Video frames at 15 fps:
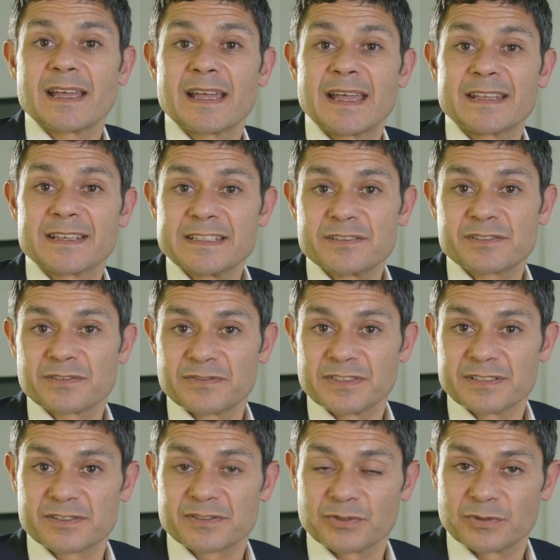and each of
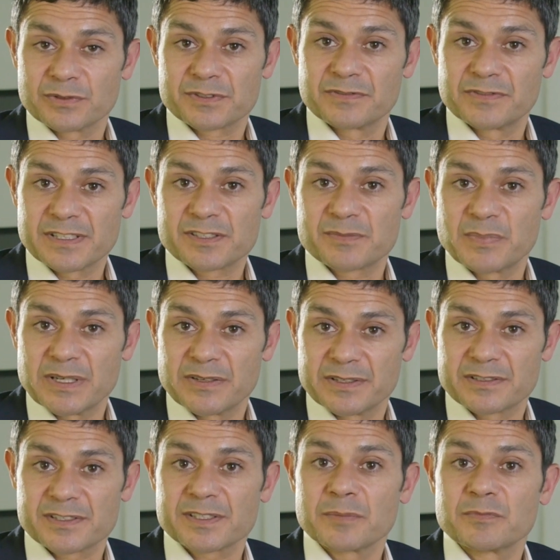these stores have
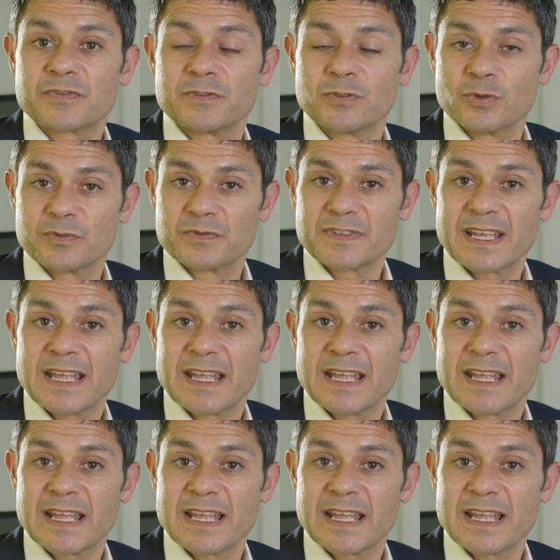experienced some form of